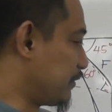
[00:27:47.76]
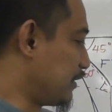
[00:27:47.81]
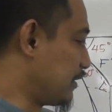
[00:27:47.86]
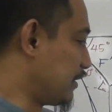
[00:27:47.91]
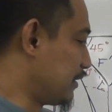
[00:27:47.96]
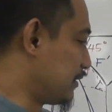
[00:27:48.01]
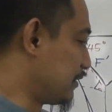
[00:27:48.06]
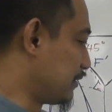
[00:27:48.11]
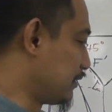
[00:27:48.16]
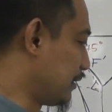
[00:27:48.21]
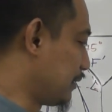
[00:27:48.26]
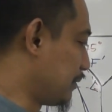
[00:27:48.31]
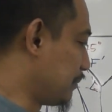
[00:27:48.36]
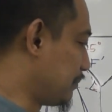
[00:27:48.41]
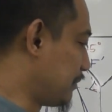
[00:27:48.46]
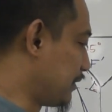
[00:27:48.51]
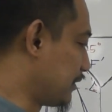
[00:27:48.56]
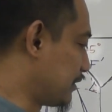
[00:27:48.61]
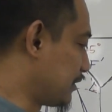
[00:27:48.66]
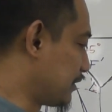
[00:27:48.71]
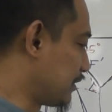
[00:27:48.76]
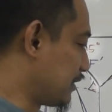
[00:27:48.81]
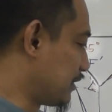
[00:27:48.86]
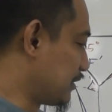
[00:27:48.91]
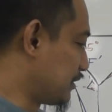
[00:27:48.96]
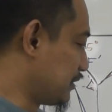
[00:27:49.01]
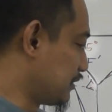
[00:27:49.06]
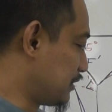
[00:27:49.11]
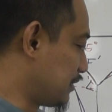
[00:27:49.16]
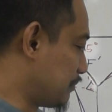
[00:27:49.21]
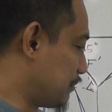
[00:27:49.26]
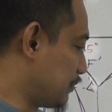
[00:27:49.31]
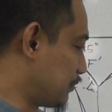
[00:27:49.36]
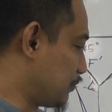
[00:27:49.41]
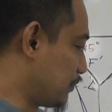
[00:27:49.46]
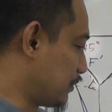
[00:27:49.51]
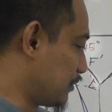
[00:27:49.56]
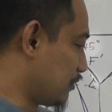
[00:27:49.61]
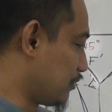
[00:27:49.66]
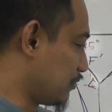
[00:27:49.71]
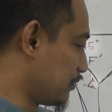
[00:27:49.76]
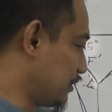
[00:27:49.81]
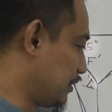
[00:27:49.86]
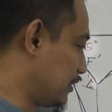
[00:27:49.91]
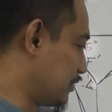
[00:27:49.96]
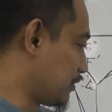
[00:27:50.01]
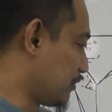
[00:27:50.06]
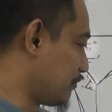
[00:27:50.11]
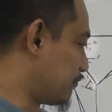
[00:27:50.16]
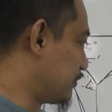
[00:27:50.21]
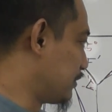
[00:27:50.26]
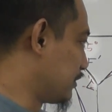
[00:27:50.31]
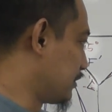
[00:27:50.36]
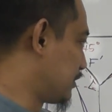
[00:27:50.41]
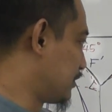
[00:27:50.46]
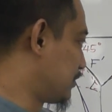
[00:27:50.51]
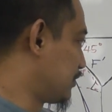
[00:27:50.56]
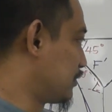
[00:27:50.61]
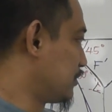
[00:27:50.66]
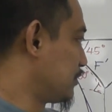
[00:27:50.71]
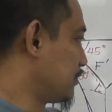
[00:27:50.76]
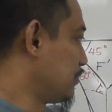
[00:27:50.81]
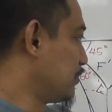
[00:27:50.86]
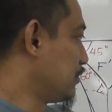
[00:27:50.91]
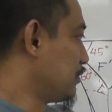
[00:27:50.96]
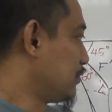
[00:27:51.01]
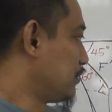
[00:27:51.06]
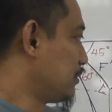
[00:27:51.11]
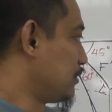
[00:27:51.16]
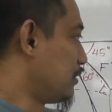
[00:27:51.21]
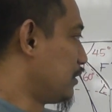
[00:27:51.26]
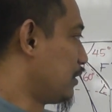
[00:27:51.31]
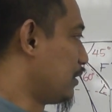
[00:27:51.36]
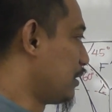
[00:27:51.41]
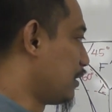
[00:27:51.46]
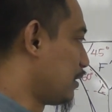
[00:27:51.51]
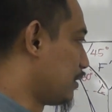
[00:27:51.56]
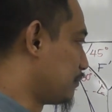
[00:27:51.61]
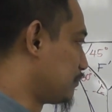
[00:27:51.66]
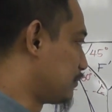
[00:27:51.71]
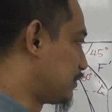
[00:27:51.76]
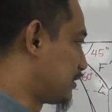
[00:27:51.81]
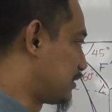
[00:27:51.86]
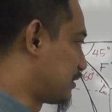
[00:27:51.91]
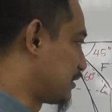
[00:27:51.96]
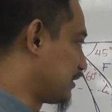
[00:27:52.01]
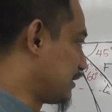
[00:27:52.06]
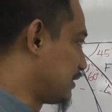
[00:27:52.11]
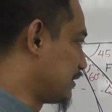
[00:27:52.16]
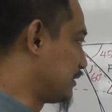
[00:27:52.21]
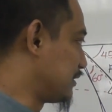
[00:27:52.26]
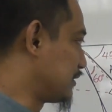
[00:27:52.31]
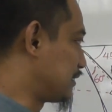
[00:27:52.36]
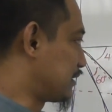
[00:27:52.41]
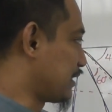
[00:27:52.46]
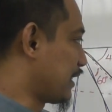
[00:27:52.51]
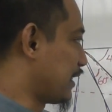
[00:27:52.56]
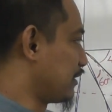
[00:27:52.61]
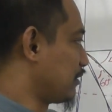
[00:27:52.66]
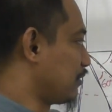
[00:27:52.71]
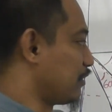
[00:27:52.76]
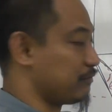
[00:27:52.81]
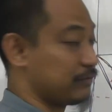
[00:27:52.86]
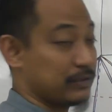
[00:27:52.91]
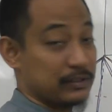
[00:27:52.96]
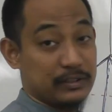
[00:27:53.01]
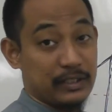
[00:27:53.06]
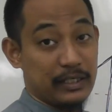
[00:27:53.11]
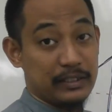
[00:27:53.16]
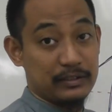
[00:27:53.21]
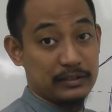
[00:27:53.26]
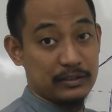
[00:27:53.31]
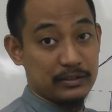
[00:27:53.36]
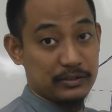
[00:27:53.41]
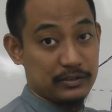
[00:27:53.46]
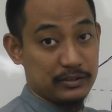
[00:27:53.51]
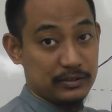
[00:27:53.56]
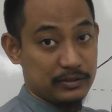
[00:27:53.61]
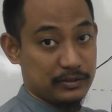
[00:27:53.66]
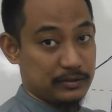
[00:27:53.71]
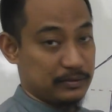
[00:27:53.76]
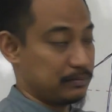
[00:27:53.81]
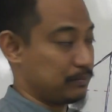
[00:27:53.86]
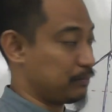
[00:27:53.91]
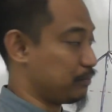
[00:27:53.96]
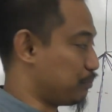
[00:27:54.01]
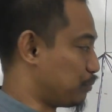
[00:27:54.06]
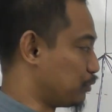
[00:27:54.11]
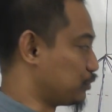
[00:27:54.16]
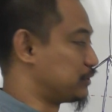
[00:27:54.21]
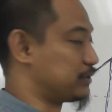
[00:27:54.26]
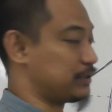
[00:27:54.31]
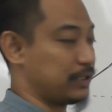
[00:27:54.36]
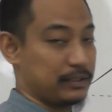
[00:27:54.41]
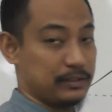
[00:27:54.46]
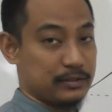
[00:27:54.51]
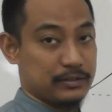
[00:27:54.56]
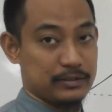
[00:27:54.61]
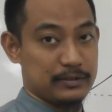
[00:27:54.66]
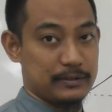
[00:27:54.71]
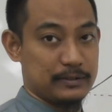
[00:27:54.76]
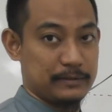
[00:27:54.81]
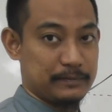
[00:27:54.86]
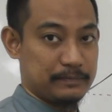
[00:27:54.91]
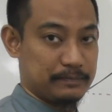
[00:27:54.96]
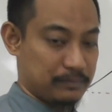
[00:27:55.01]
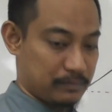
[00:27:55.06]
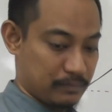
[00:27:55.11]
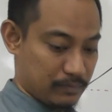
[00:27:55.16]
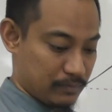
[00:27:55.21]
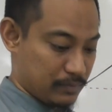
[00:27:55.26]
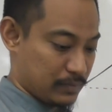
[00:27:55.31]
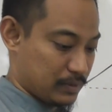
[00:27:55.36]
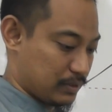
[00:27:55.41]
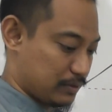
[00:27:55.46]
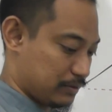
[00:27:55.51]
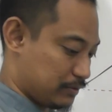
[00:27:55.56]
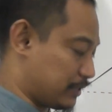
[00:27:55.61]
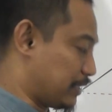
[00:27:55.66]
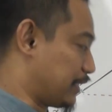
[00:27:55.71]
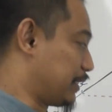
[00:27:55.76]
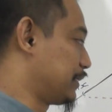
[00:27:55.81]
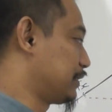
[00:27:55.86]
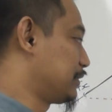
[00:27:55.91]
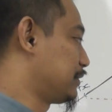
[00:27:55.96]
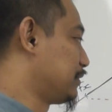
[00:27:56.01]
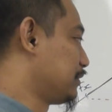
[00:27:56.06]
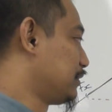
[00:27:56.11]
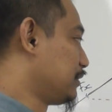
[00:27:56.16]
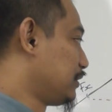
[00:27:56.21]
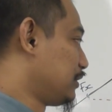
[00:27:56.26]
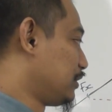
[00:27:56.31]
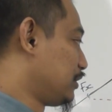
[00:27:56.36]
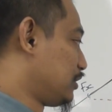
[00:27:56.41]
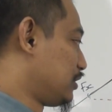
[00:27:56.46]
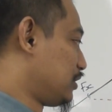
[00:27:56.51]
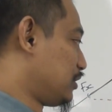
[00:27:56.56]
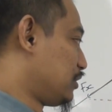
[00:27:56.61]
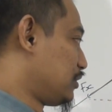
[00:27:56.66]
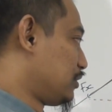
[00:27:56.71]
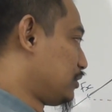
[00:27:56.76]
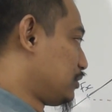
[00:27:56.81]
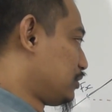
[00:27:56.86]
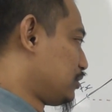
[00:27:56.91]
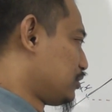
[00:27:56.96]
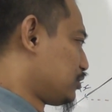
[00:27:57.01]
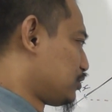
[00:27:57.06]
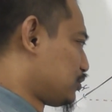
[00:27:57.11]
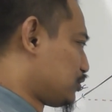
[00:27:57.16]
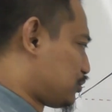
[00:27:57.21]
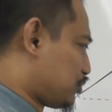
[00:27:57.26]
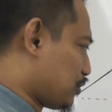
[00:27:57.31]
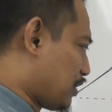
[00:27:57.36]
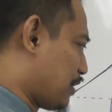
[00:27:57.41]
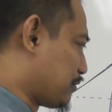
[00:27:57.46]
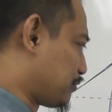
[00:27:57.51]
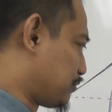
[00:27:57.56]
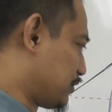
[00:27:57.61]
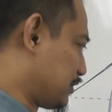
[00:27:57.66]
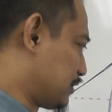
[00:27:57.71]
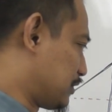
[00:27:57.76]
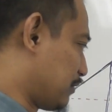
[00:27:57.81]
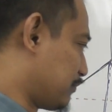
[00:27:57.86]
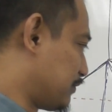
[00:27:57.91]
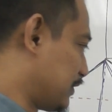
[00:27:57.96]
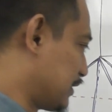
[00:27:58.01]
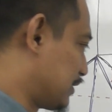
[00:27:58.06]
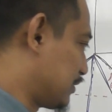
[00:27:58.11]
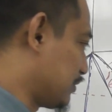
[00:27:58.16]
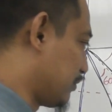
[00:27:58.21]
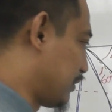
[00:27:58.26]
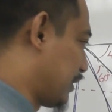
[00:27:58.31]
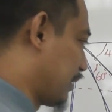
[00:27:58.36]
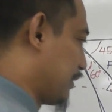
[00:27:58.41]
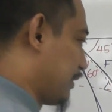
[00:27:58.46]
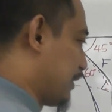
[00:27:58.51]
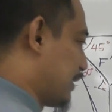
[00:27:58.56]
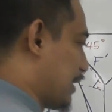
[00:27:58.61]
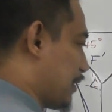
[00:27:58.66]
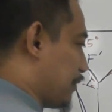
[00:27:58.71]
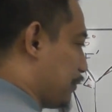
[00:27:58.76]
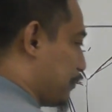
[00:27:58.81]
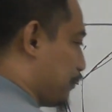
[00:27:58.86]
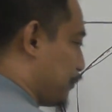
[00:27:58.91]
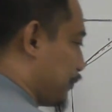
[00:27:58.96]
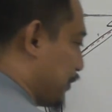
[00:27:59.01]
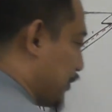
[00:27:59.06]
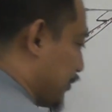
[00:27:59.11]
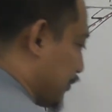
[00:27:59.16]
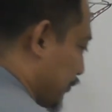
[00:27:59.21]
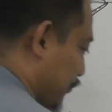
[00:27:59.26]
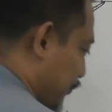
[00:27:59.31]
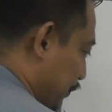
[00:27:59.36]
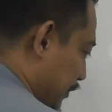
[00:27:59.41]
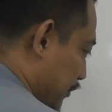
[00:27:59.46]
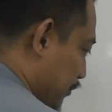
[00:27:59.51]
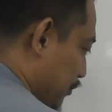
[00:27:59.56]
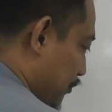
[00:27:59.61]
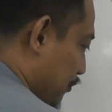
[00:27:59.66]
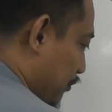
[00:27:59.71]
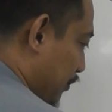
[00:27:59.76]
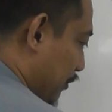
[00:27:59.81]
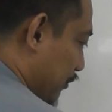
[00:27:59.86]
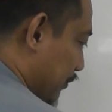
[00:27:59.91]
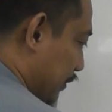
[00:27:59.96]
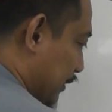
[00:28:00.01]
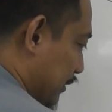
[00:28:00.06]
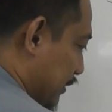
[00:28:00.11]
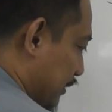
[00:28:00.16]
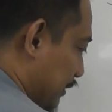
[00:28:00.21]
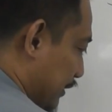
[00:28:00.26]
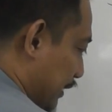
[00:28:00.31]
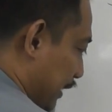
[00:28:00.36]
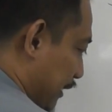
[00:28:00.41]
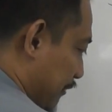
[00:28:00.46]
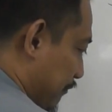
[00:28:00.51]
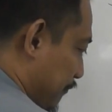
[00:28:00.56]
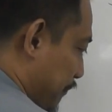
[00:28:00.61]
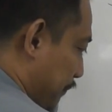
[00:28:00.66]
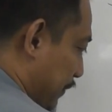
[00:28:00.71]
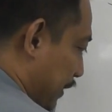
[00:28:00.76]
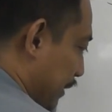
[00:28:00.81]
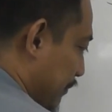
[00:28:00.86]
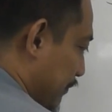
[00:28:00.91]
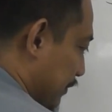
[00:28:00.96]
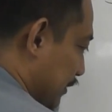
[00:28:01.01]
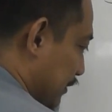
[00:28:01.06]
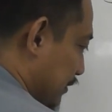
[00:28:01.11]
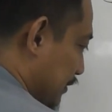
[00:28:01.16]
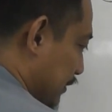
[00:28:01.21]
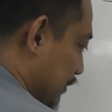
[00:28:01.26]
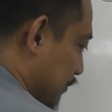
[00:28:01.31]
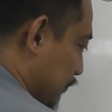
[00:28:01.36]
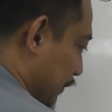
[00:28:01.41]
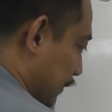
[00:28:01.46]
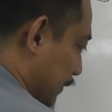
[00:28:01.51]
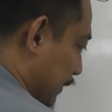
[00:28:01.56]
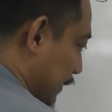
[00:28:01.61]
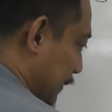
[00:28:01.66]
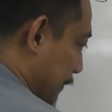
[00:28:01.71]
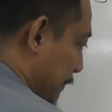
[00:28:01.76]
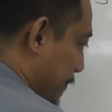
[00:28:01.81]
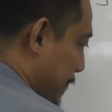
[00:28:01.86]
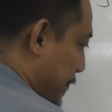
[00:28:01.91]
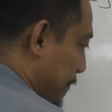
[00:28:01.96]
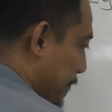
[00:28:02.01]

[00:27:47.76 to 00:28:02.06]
make the relationship between each of these three sides of the triangles, both triangles. Right. So how to resolve this? Okay, now we know already F prime is this one, right?